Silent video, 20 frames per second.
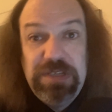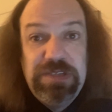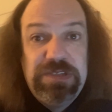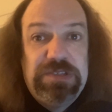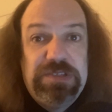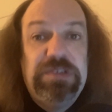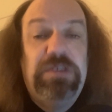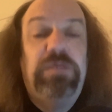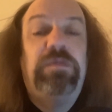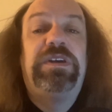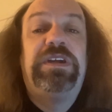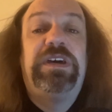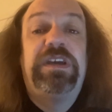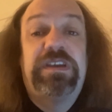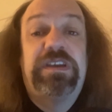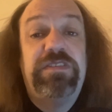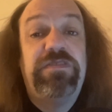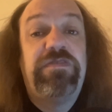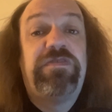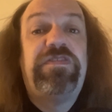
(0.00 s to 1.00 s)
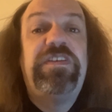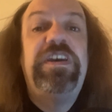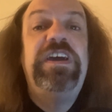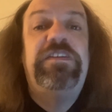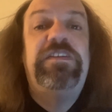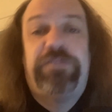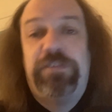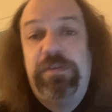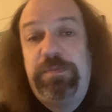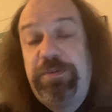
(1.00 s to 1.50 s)
So what I can
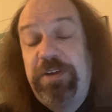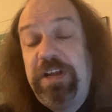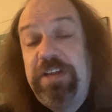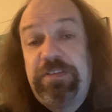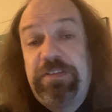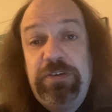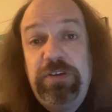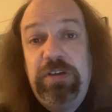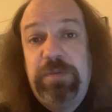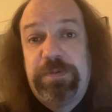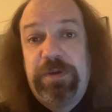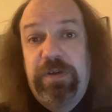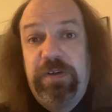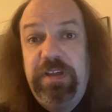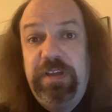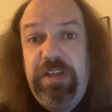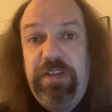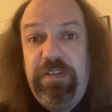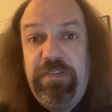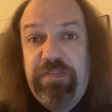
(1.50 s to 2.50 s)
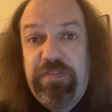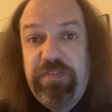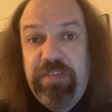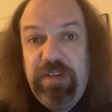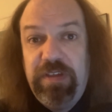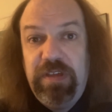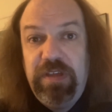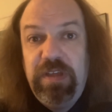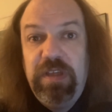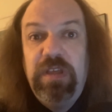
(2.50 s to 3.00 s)
say for Brett Cooper is,
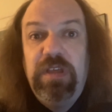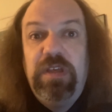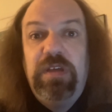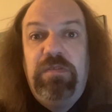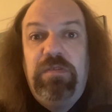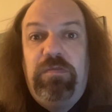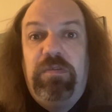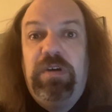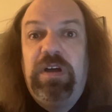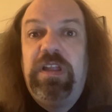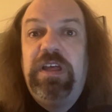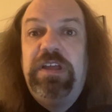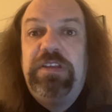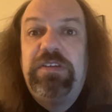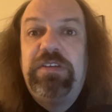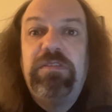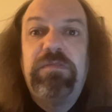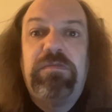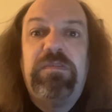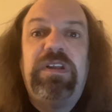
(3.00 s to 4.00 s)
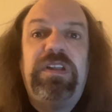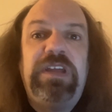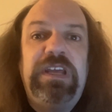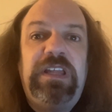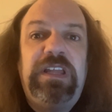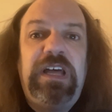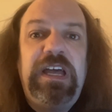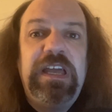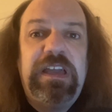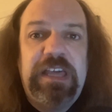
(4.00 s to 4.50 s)
while I don't really
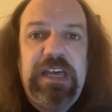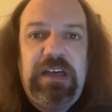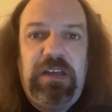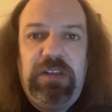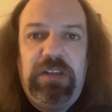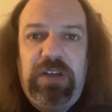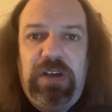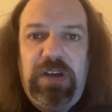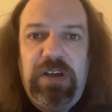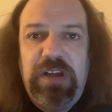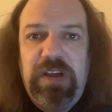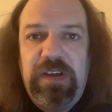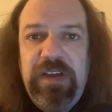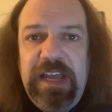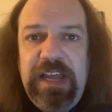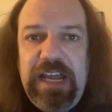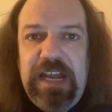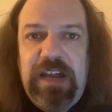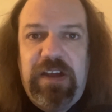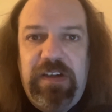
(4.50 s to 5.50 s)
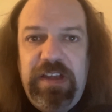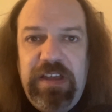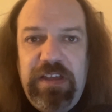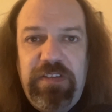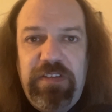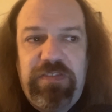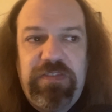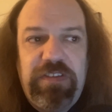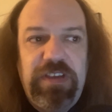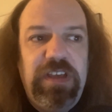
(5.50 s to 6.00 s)
like how long her hair
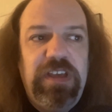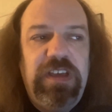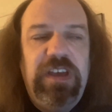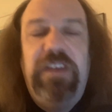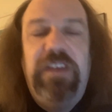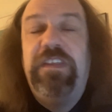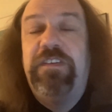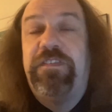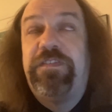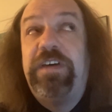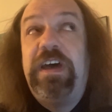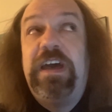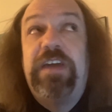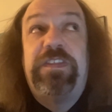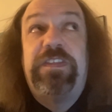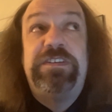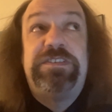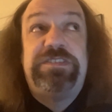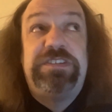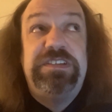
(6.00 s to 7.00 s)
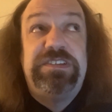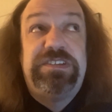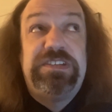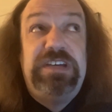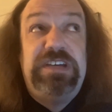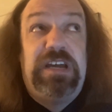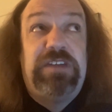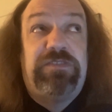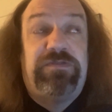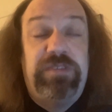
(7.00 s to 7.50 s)
is, and the fact that she's
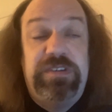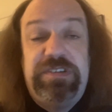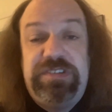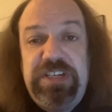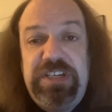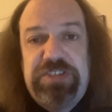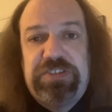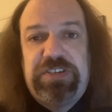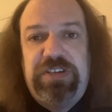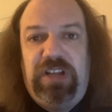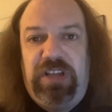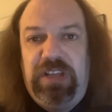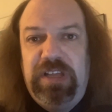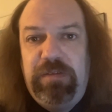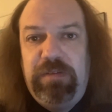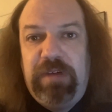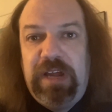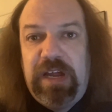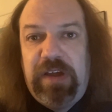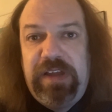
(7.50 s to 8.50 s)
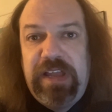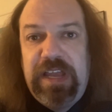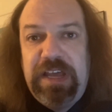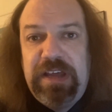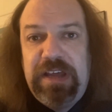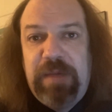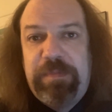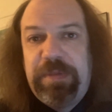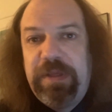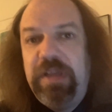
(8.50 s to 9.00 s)
not traditionally wearing
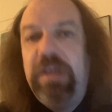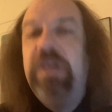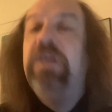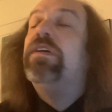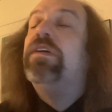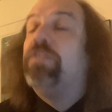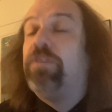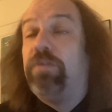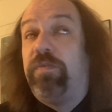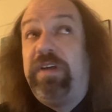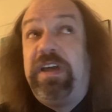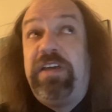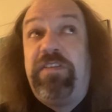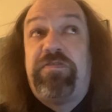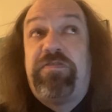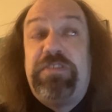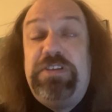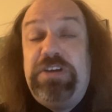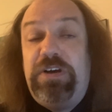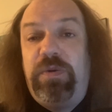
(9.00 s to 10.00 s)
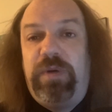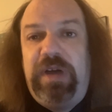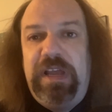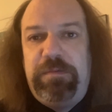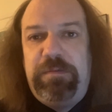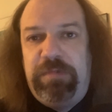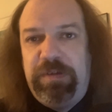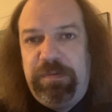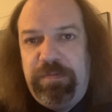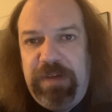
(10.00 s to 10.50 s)
it up the way Snow
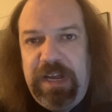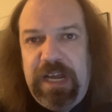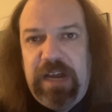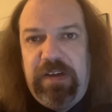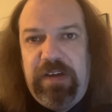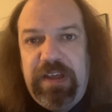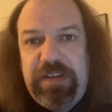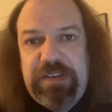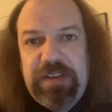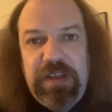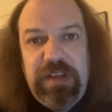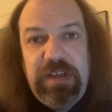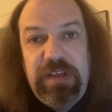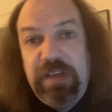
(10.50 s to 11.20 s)
White would wear it,